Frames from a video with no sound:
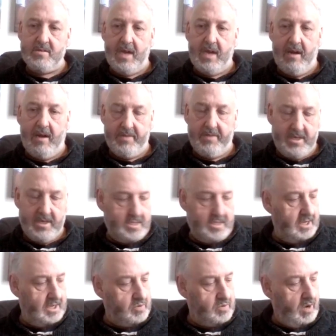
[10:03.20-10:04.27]
how these
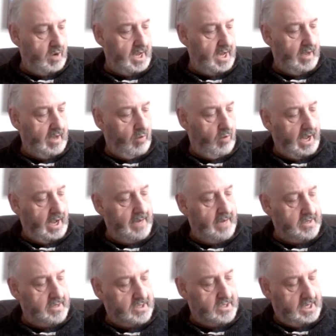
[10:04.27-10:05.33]
things work, and what I'm
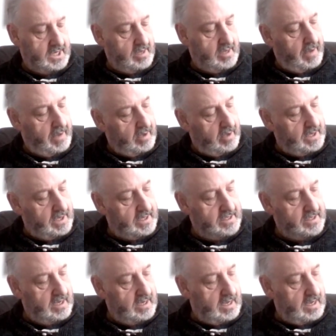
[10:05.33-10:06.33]
concerned about is